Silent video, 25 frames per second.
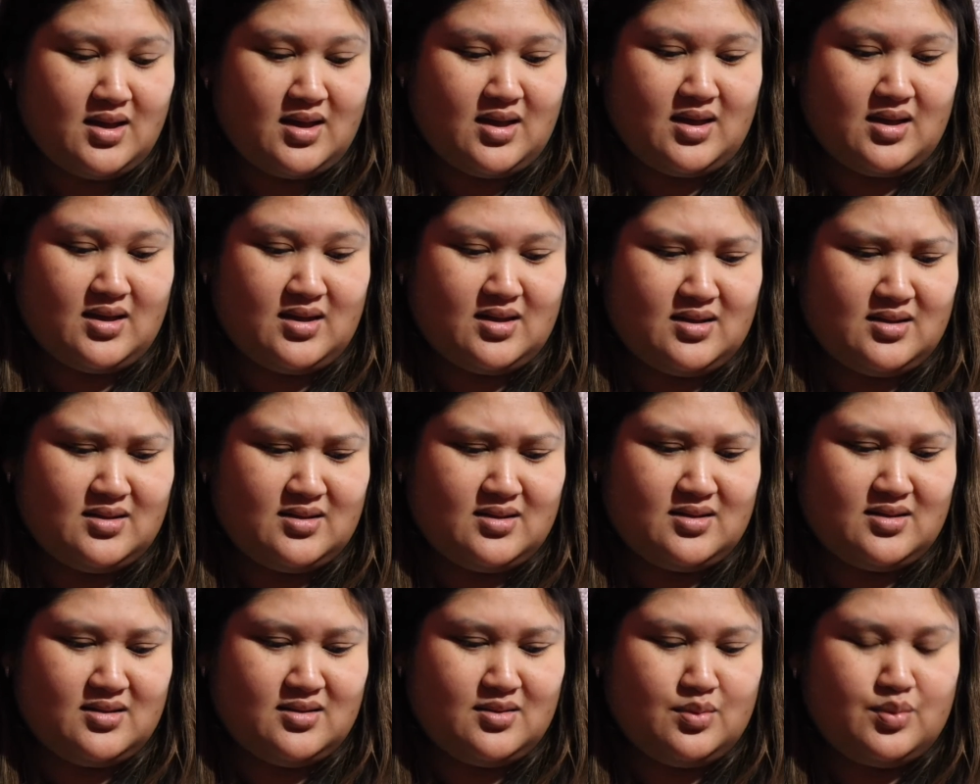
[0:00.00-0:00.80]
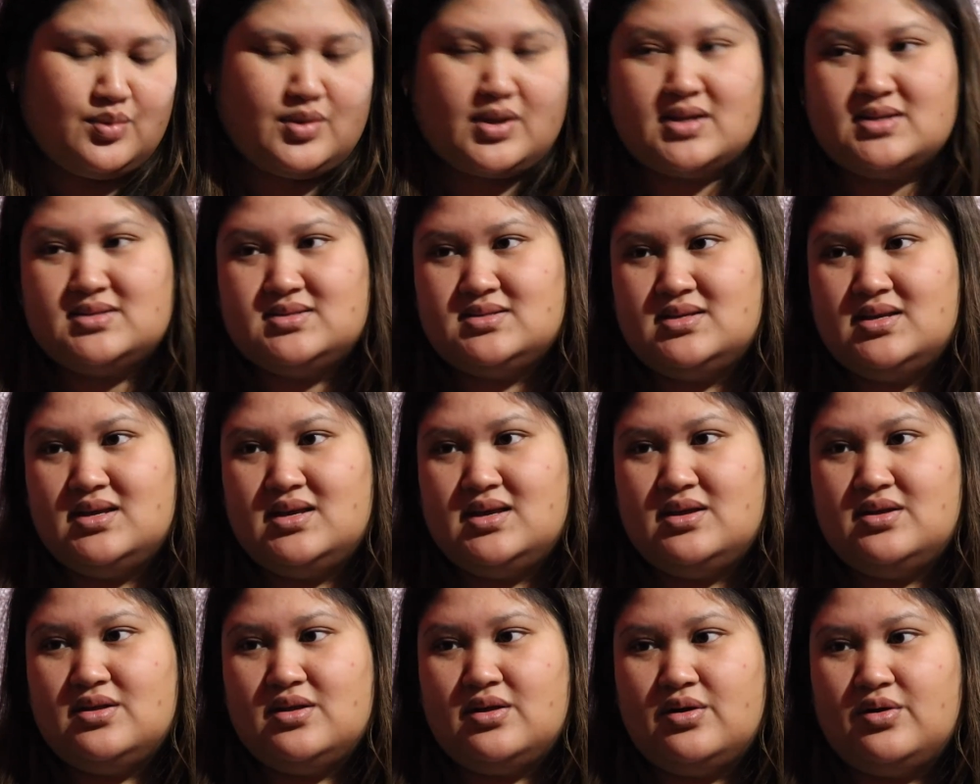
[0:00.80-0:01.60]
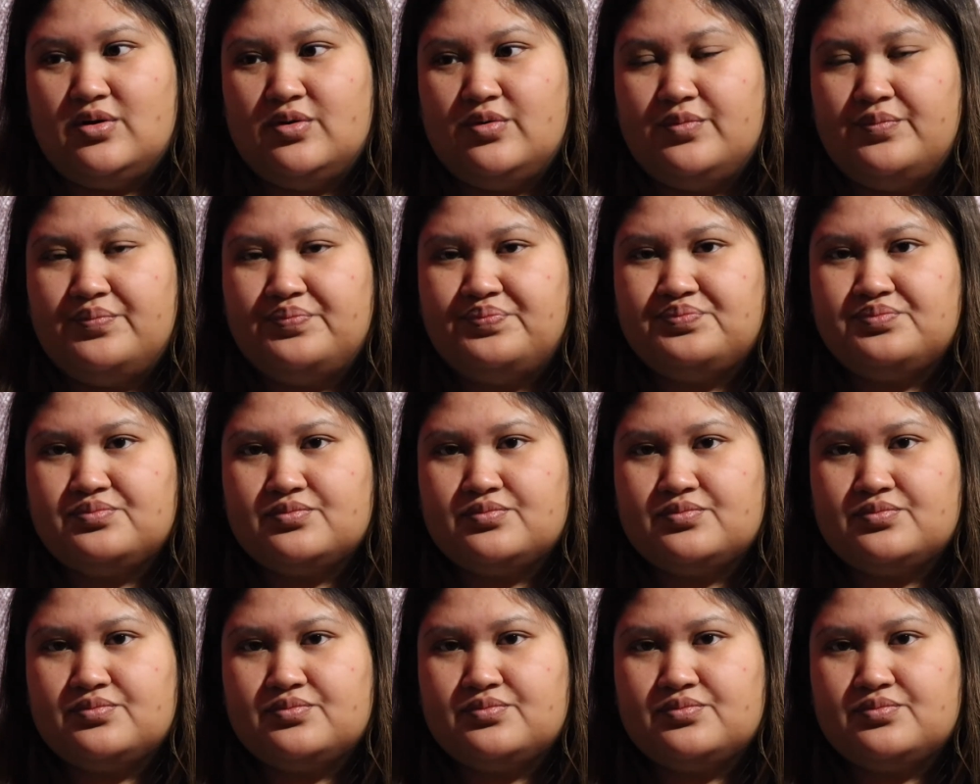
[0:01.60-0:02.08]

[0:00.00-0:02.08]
And when I see, you know,